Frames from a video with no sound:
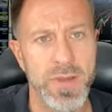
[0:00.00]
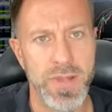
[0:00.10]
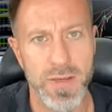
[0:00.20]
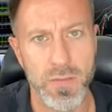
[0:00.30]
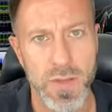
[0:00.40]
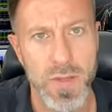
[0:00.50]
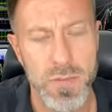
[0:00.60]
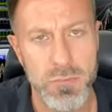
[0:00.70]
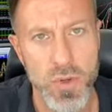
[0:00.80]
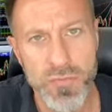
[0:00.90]
Now,
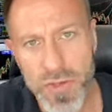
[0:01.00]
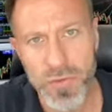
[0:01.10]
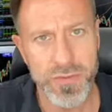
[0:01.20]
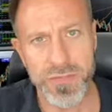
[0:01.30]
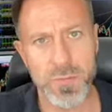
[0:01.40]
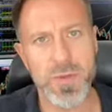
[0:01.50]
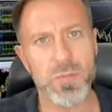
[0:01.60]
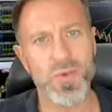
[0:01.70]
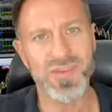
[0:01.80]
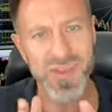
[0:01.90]
moving on to
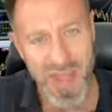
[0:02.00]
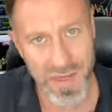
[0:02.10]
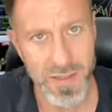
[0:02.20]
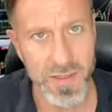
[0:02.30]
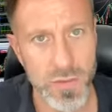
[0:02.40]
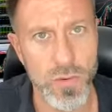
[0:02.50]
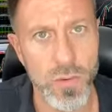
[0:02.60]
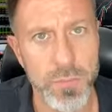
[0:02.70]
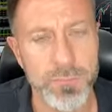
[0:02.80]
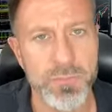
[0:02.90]
something more
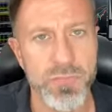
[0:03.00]
technical